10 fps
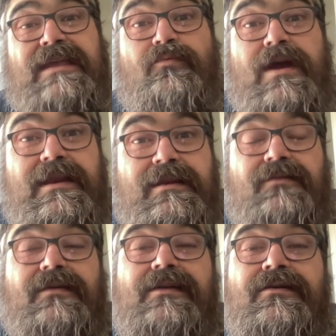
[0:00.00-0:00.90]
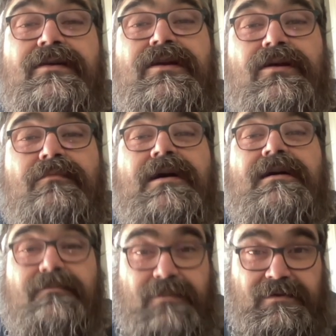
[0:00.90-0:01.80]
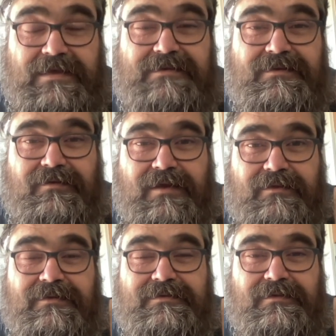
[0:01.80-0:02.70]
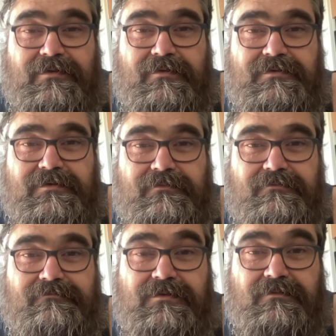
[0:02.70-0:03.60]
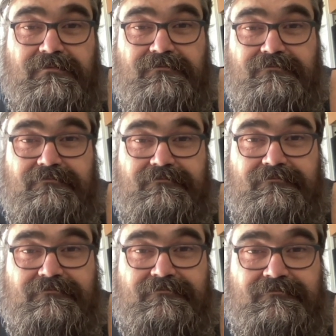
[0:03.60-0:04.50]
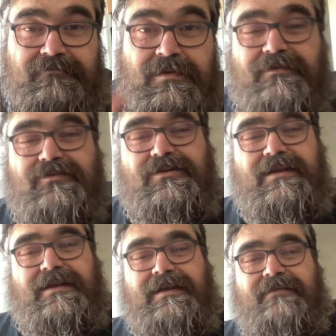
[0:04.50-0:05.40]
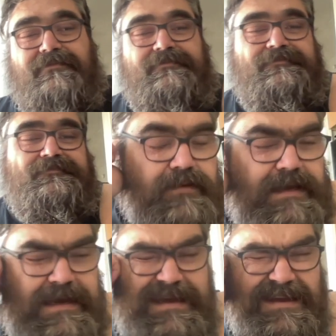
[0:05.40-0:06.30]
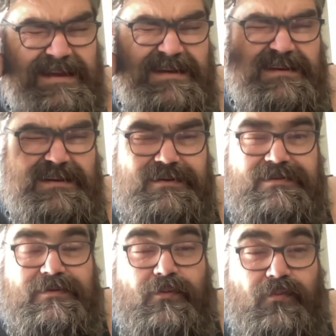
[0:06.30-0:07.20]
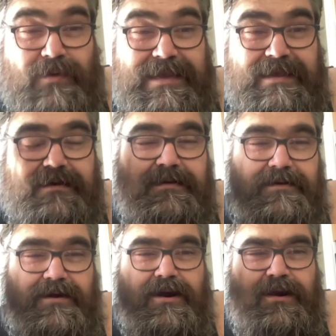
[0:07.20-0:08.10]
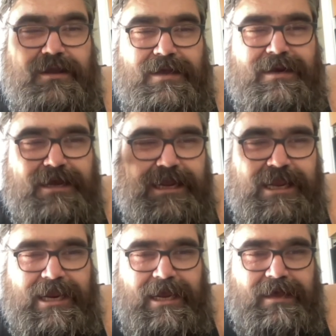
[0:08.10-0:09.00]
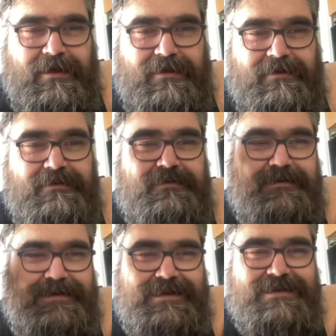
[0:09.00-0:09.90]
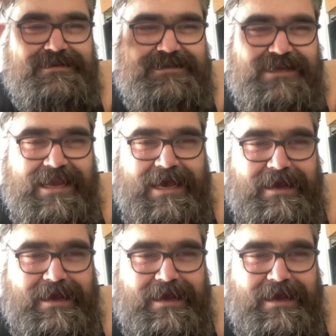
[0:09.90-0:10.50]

writing a letter to your mom. That's a thing that's in there too. So check it out. Okay, so we are gonna get into